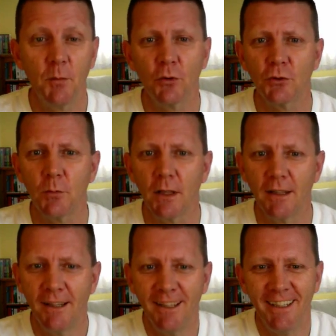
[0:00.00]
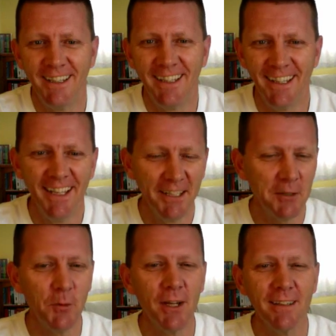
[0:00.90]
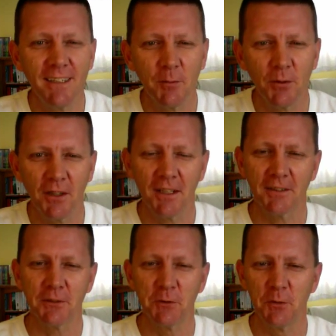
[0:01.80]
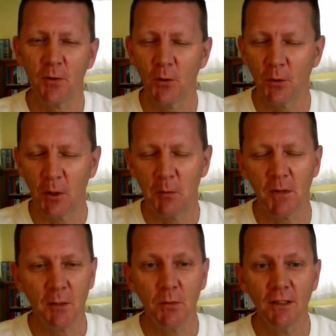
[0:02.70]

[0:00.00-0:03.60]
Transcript: Possibly. You might end up on the cutting room floor like me,